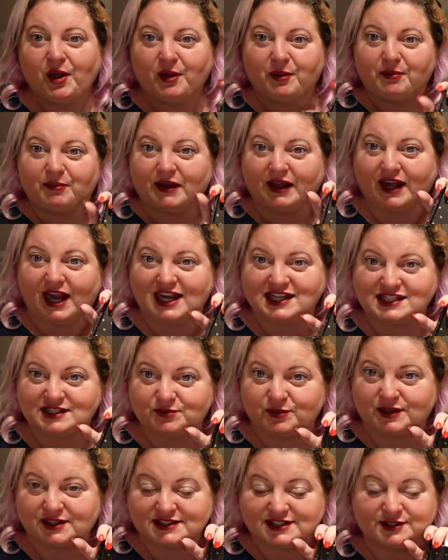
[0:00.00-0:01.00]
But I did
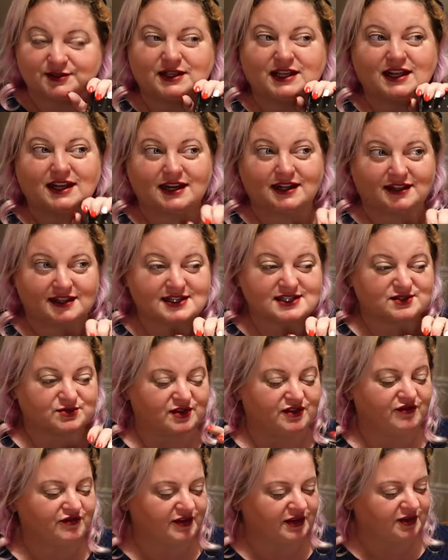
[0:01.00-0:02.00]
want to get this
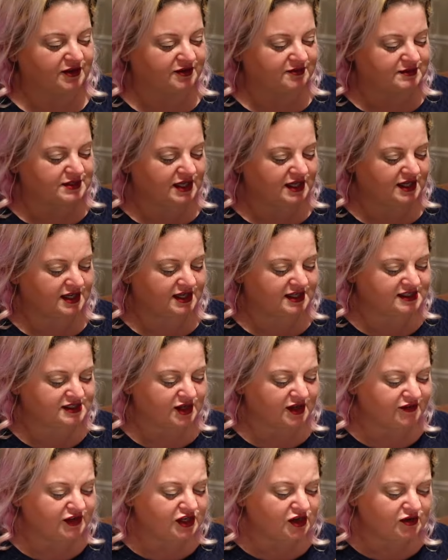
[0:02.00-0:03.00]
one filmed. So
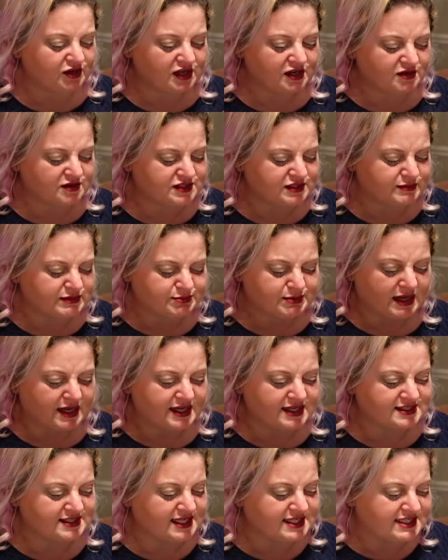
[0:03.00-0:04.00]
if you don't know, Sipsby
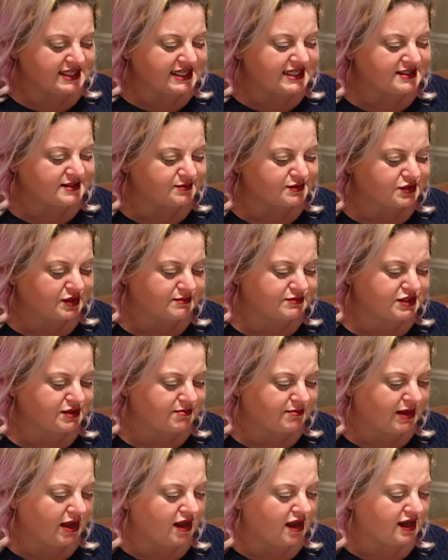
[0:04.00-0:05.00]
is a tea
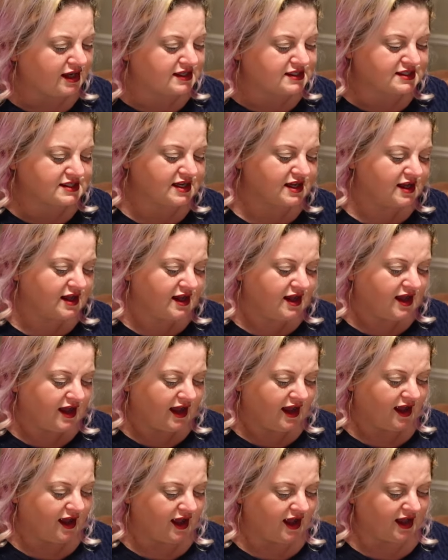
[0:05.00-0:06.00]
subscription box.
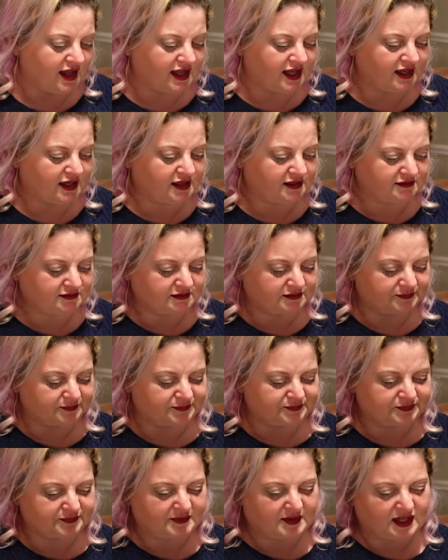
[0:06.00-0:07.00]
It
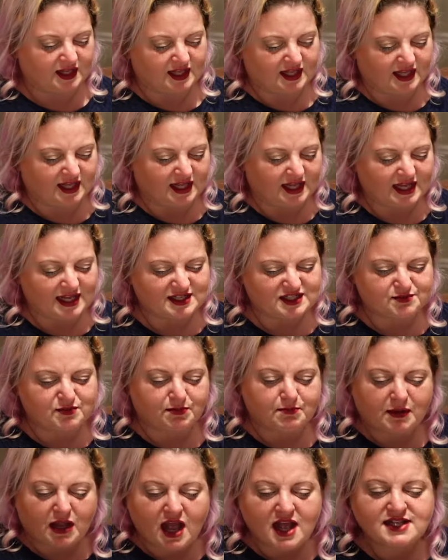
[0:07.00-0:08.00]
is
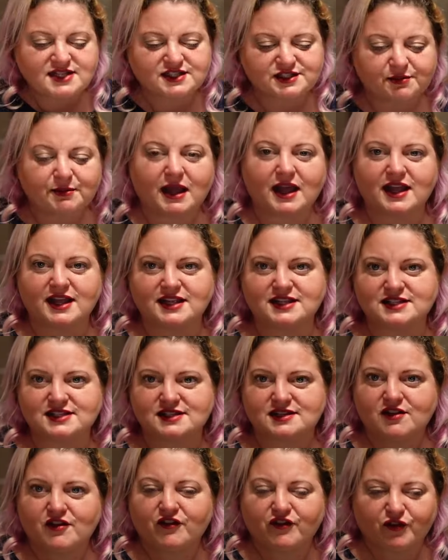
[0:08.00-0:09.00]

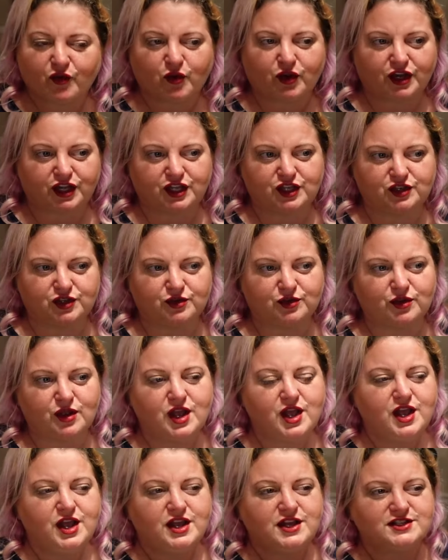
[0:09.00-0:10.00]
customized for you.
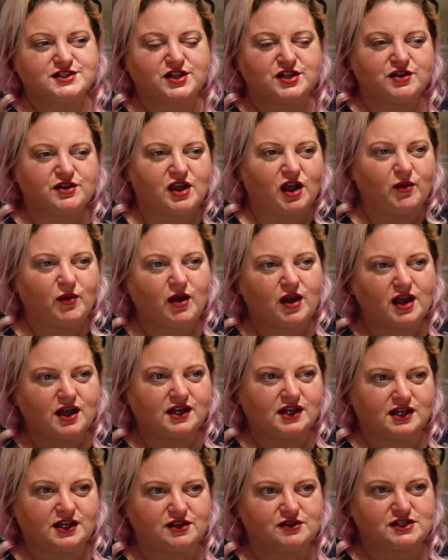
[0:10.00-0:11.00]
So you go on
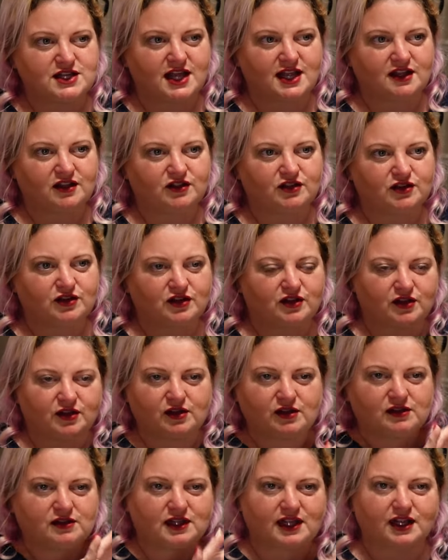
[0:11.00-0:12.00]
and you take a little
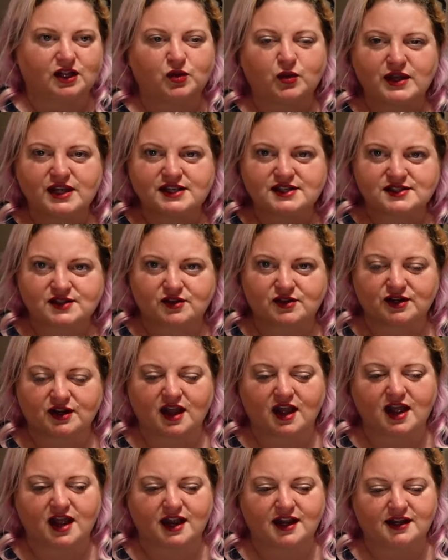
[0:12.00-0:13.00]
like quiz
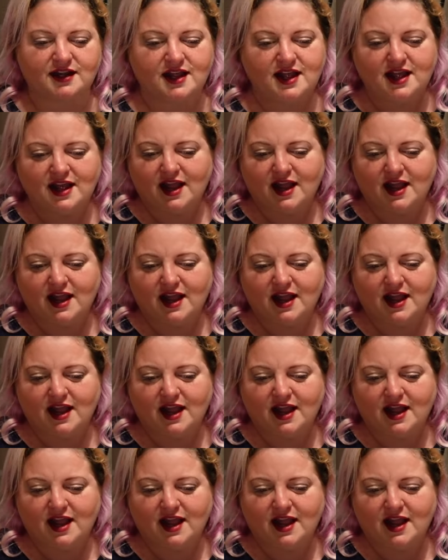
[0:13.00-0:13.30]
online,